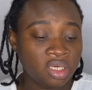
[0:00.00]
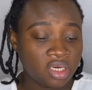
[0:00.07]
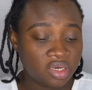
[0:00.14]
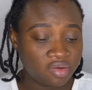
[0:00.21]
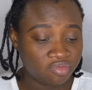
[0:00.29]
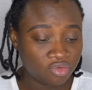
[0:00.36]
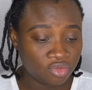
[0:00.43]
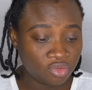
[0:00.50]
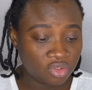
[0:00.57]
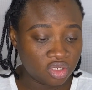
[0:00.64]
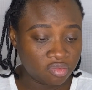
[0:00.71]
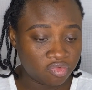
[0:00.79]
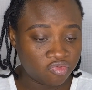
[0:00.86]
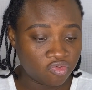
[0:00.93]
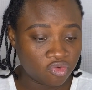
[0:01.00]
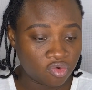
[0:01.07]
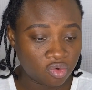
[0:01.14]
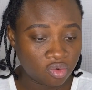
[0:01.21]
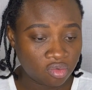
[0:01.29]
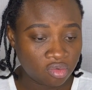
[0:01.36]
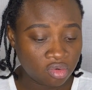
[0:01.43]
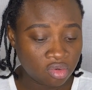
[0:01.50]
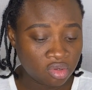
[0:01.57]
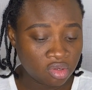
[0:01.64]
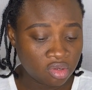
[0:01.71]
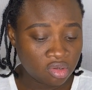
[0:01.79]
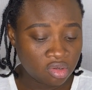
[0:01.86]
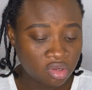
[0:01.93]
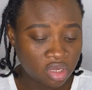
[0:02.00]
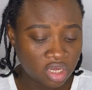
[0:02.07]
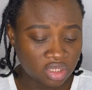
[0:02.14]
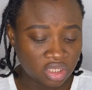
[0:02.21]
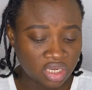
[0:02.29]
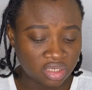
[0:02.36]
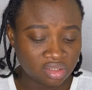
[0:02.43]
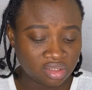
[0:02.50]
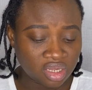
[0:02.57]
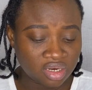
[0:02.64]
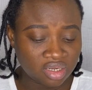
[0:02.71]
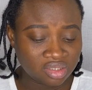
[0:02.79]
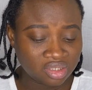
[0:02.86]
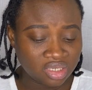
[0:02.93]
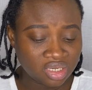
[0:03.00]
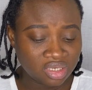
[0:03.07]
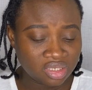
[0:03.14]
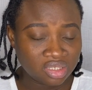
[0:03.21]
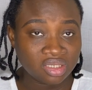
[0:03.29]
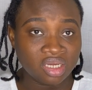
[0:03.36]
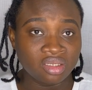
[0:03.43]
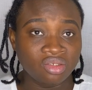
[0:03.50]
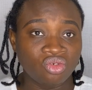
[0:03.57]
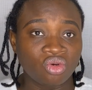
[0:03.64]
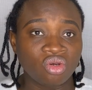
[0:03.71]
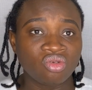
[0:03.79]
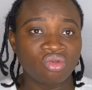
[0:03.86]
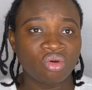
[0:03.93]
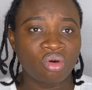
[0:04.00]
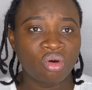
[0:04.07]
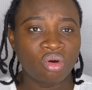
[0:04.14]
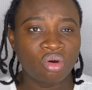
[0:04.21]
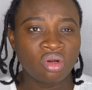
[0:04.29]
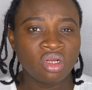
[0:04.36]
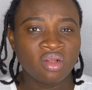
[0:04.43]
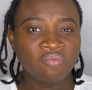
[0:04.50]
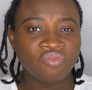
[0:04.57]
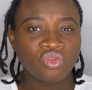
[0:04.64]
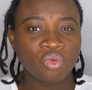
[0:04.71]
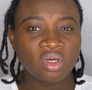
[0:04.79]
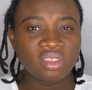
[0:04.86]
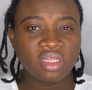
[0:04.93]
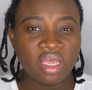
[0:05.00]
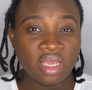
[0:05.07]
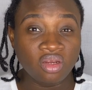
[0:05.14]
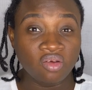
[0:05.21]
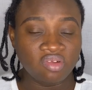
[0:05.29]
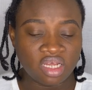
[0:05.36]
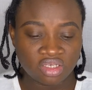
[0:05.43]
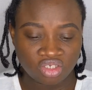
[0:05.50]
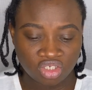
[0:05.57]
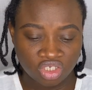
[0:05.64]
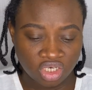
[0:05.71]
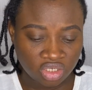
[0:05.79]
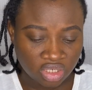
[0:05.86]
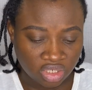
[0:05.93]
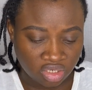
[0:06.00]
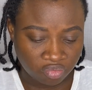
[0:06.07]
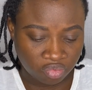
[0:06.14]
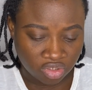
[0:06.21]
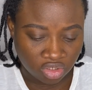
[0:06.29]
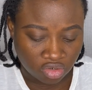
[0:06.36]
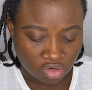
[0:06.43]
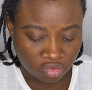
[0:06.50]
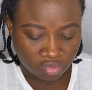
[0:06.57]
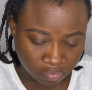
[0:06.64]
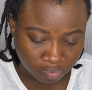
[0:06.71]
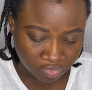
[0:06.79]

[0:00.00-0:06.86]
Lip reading: I haven't used it before. I think I started seeing it at the drugstore towards the end of last year and I picked it up.